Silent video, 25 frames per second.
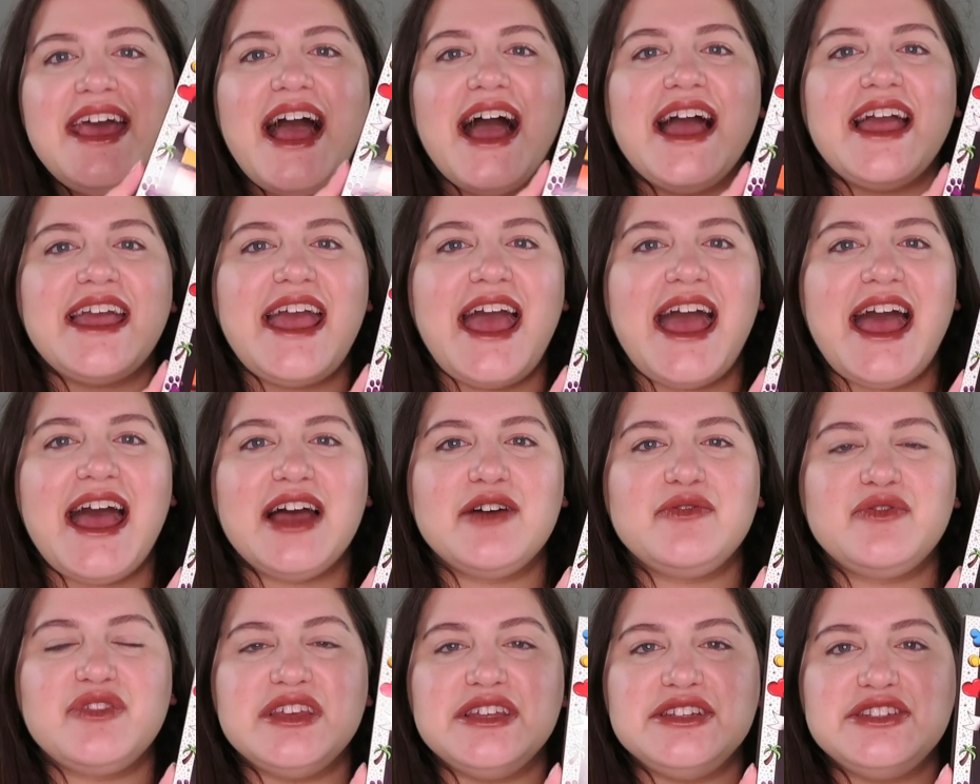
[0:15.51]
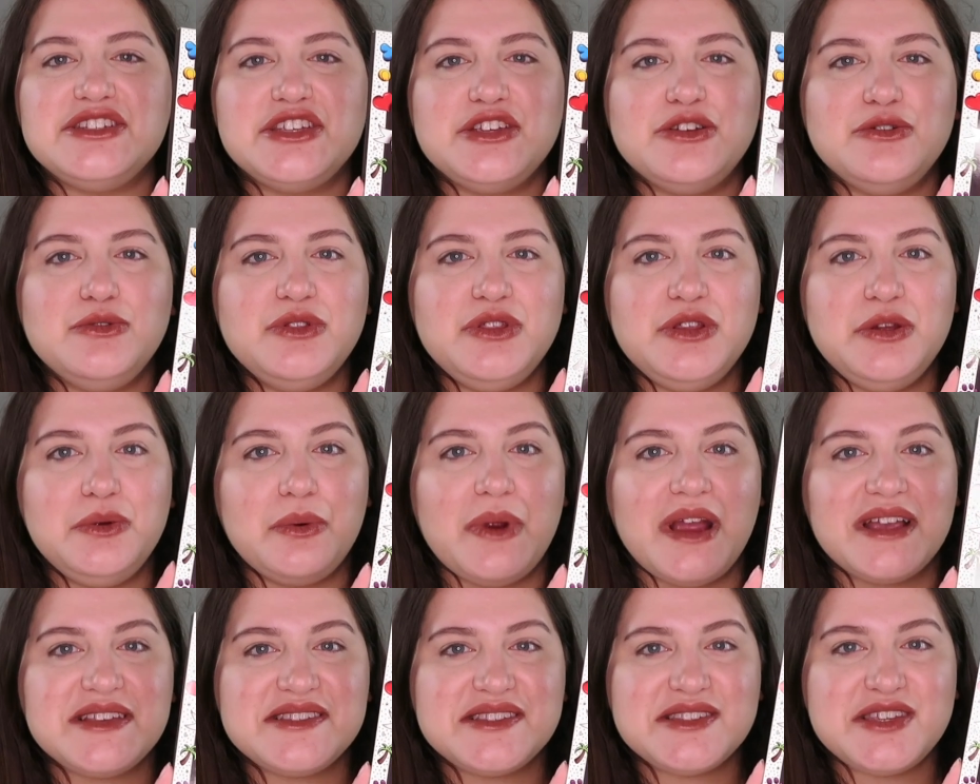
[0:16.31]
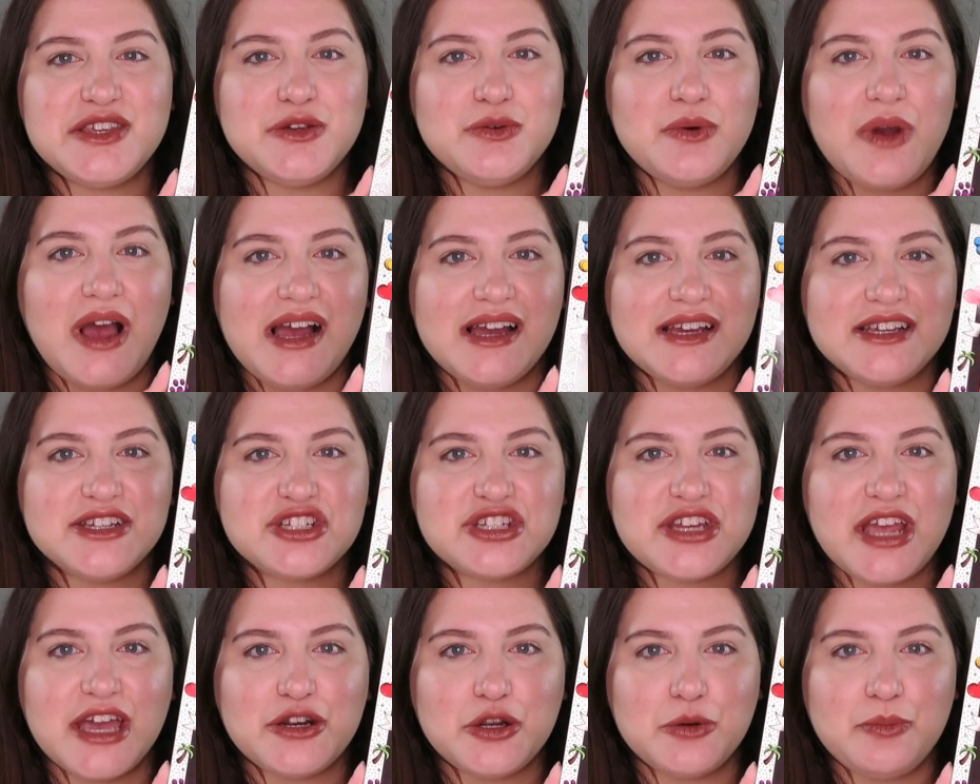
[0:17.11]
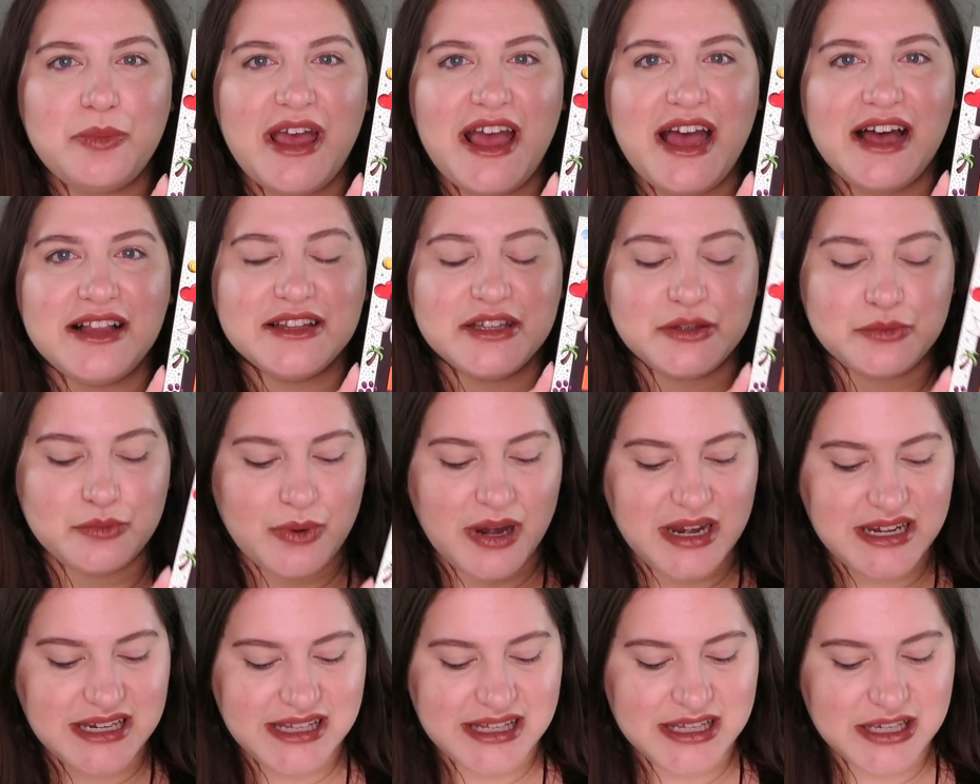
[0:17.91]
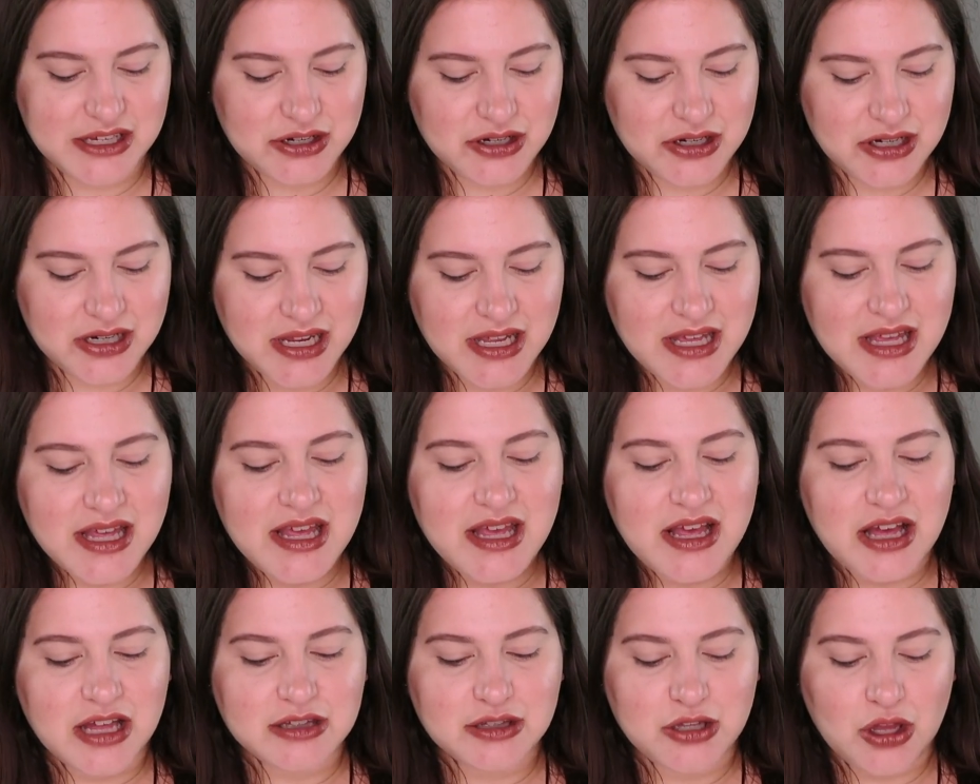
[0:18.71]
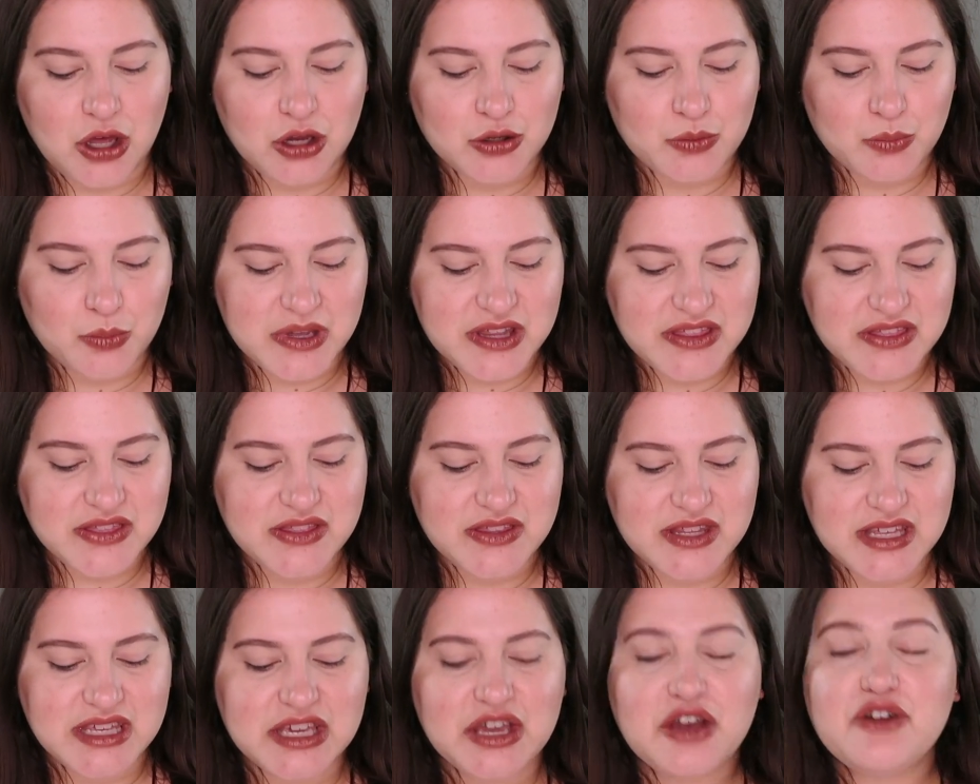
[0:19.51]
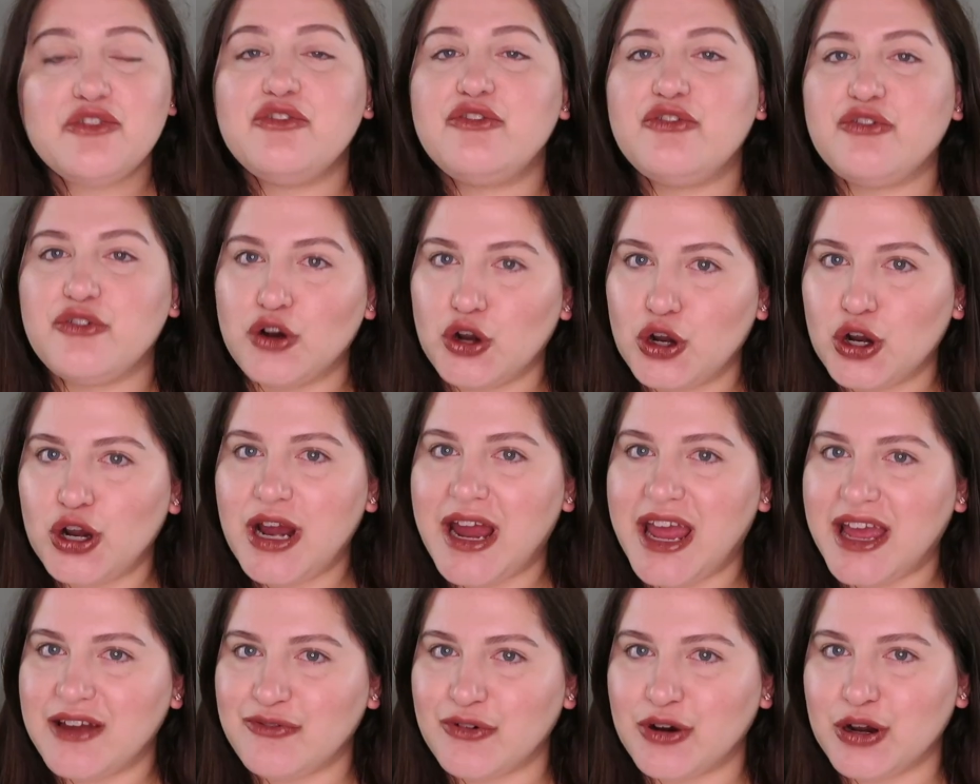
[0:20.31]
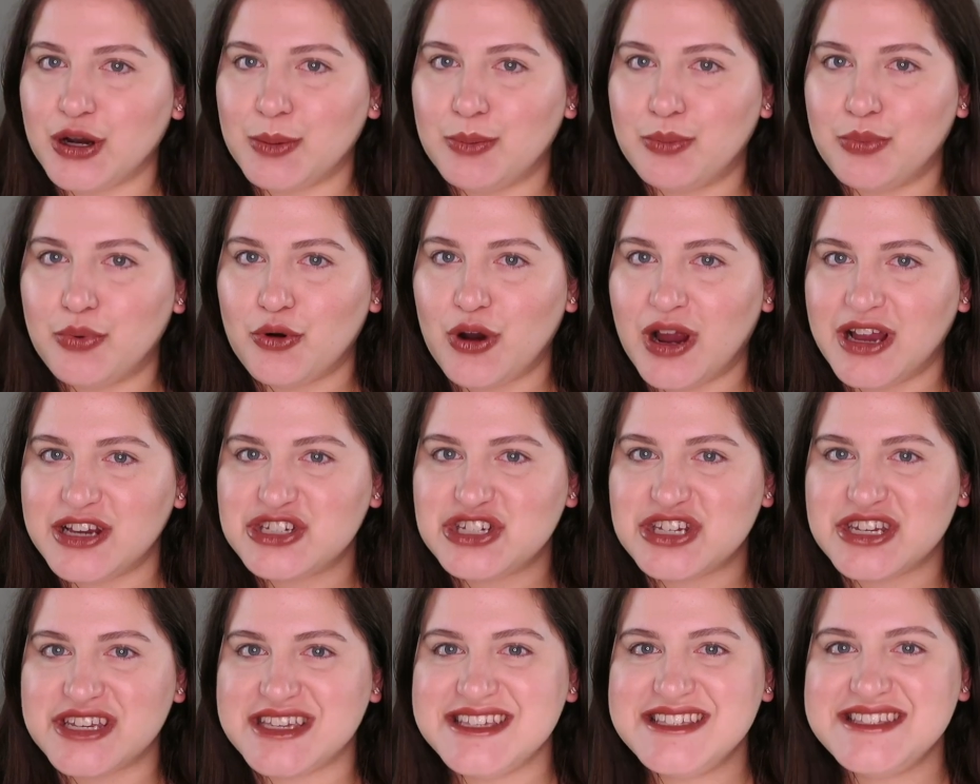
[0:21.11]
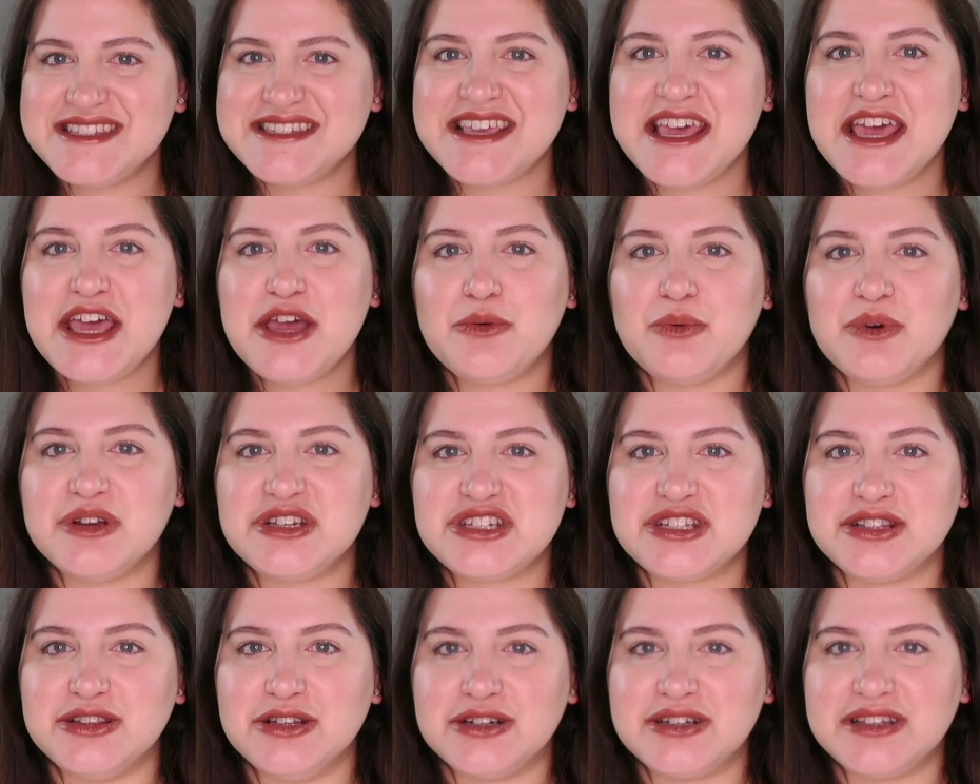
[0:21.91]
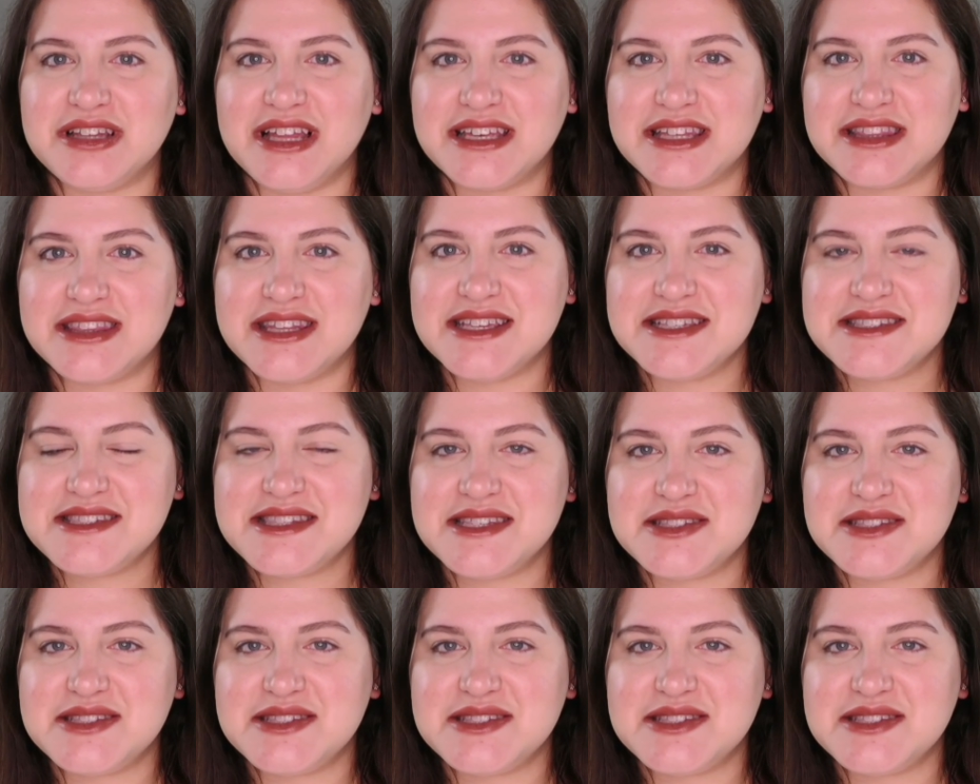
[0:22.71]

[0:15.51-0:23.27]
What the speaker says: I have the To the Rescue eyeshadow palette right here, along with the Forever brushes, which look like this.